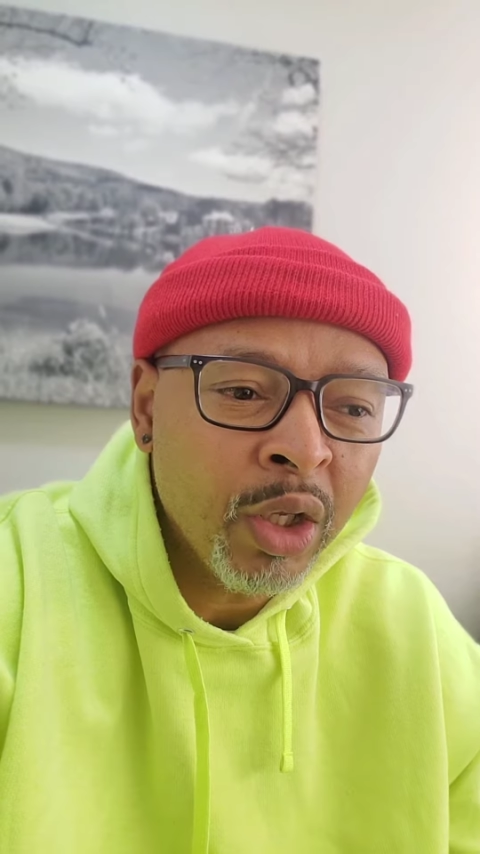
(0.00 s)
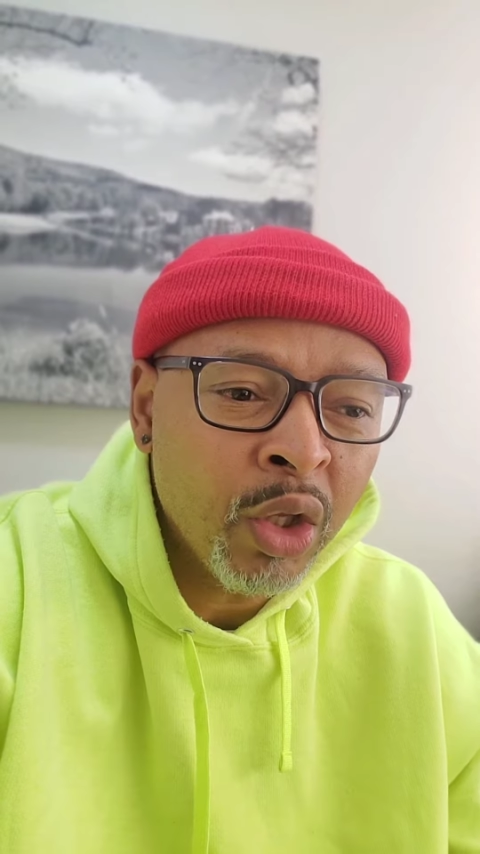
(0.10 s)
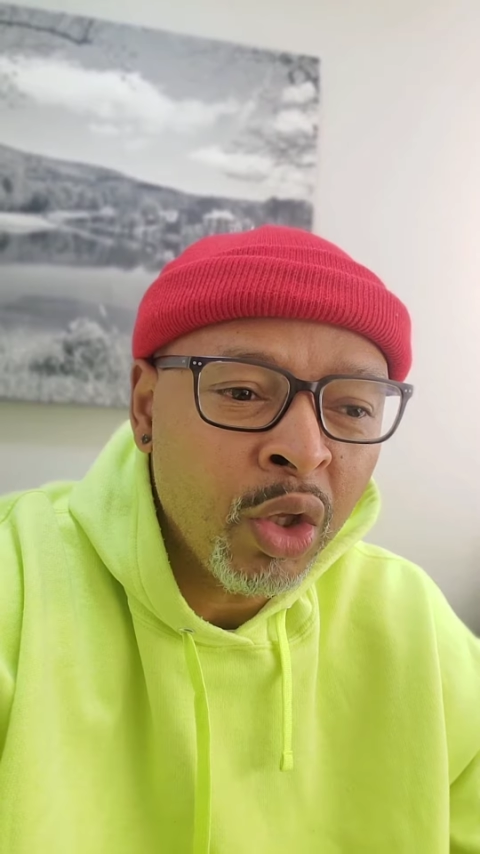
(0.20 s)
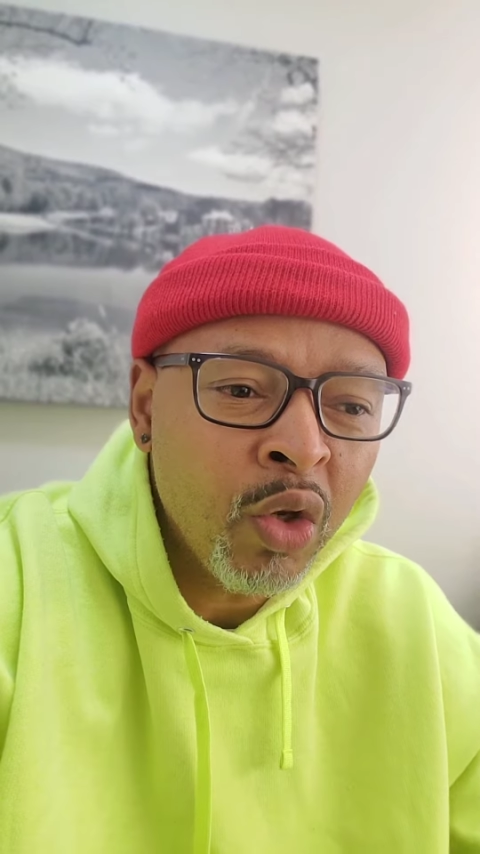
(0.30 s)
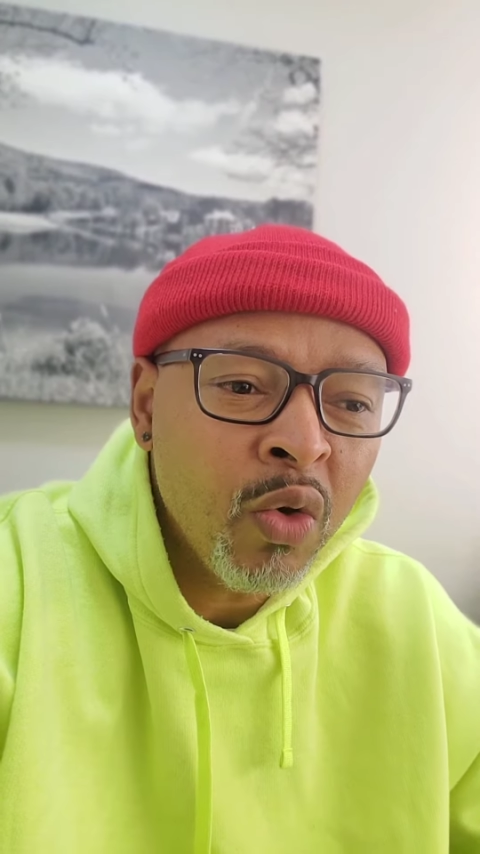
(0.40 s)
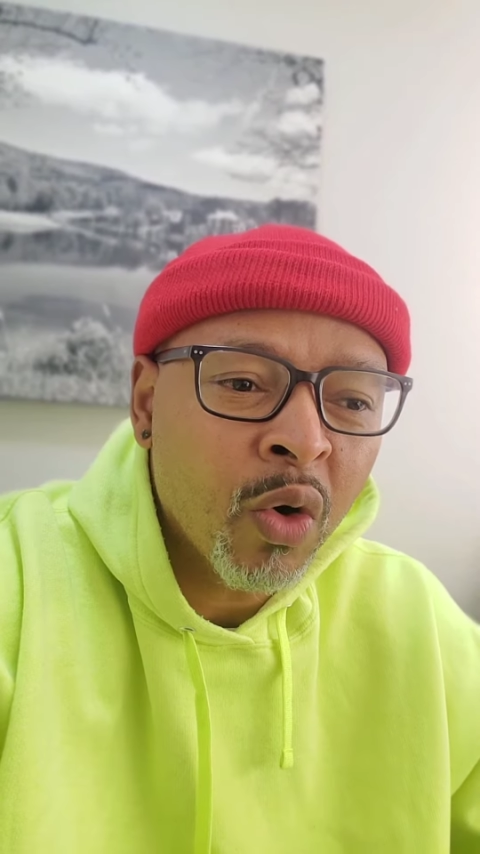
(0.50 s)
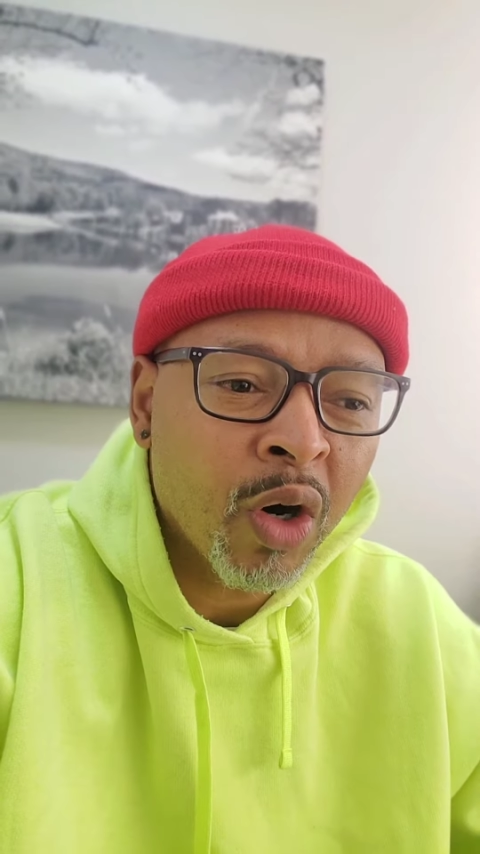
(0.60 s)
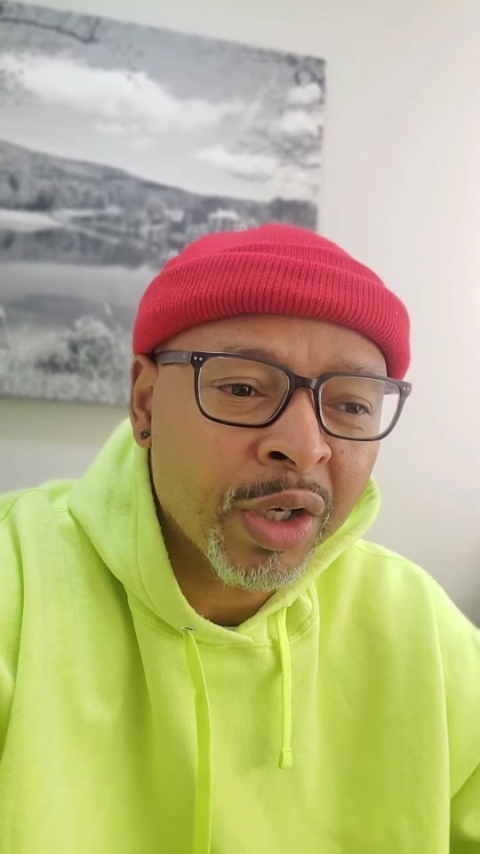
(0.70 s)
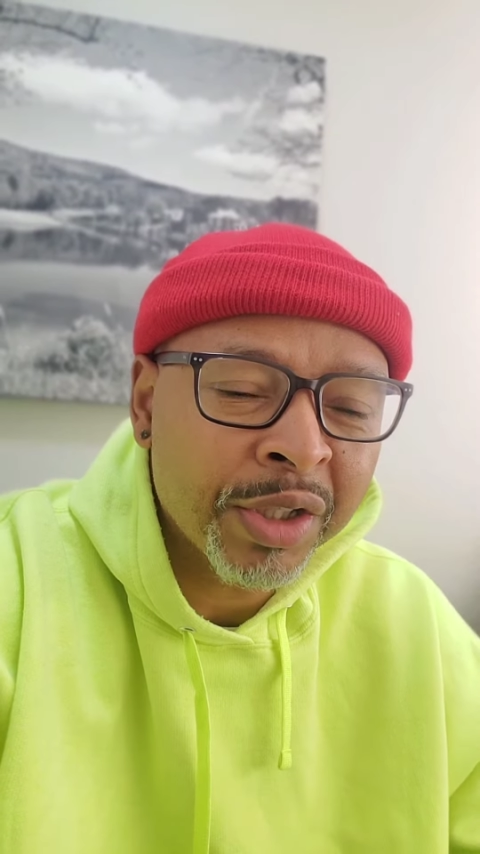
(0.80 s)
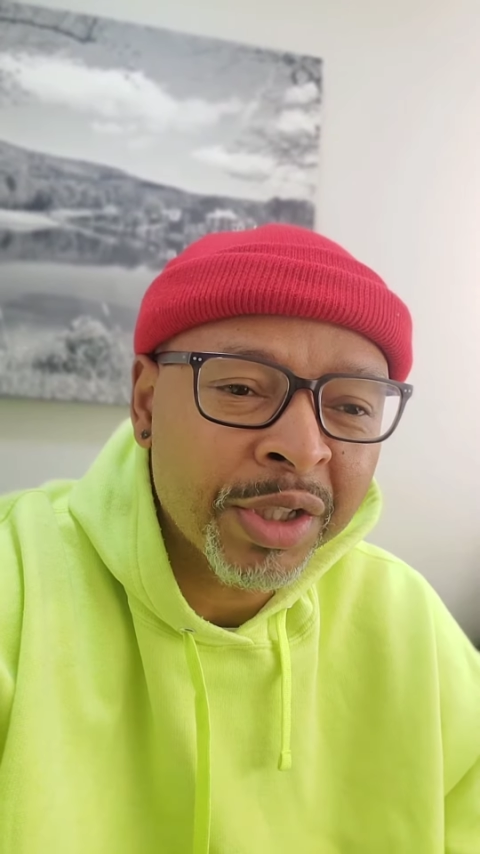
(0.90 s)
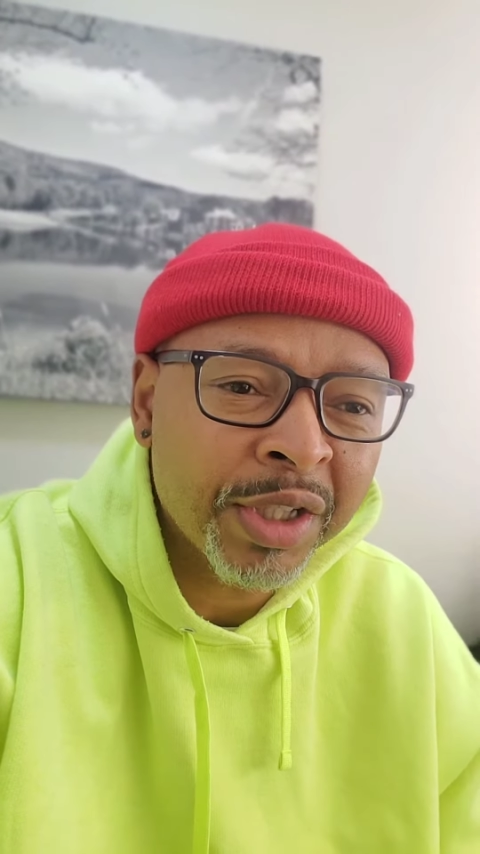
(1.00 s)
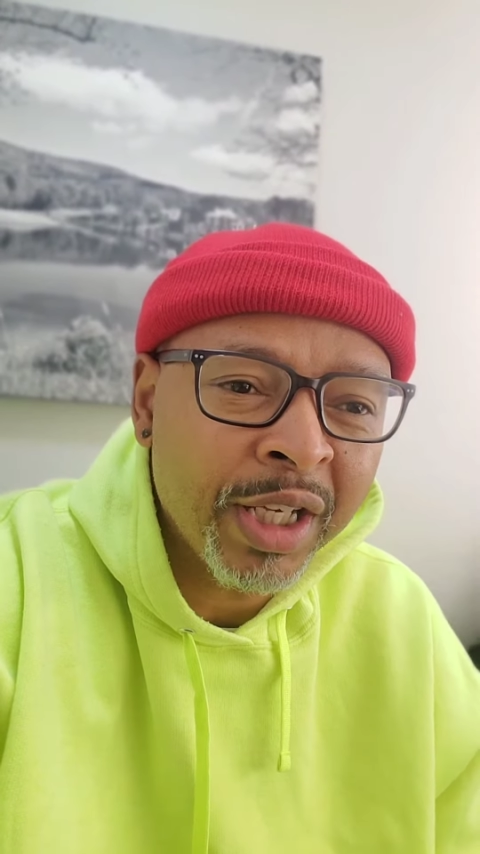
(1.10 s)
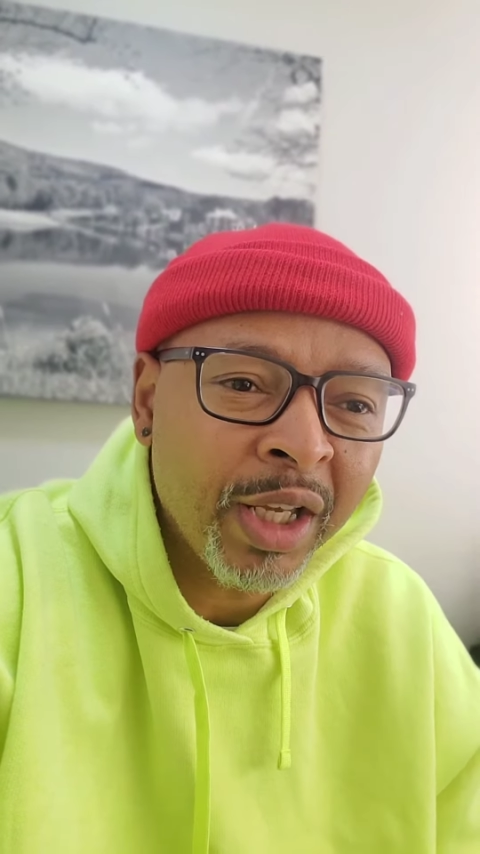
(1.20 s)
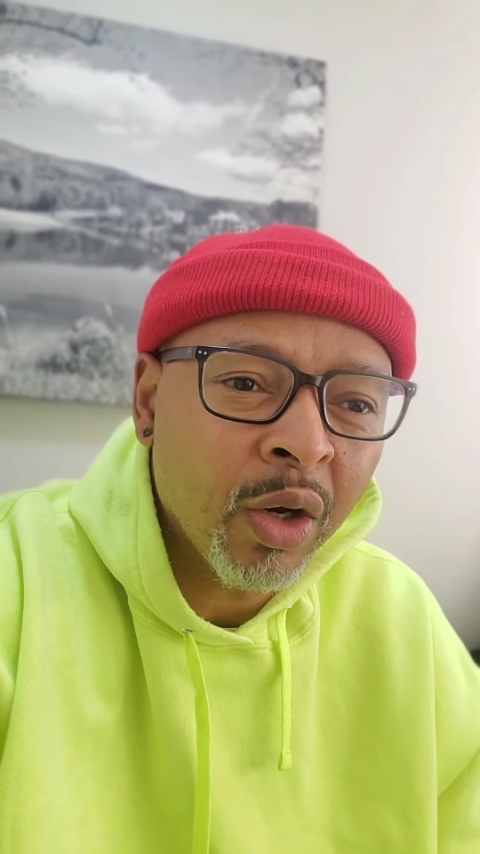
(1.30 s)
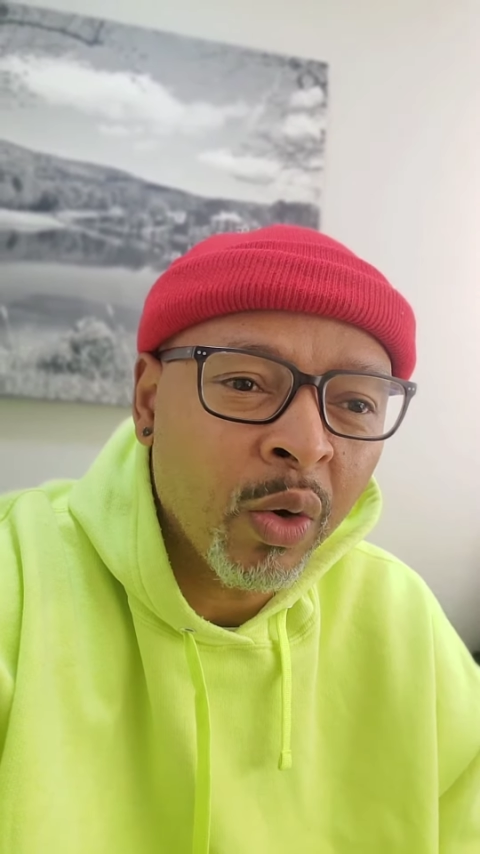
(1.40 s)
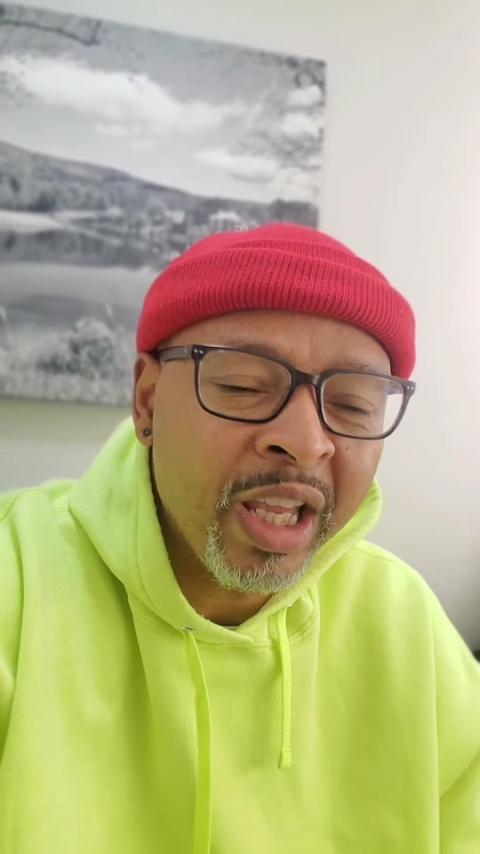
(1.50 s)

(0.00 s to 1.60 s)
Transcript: you are still,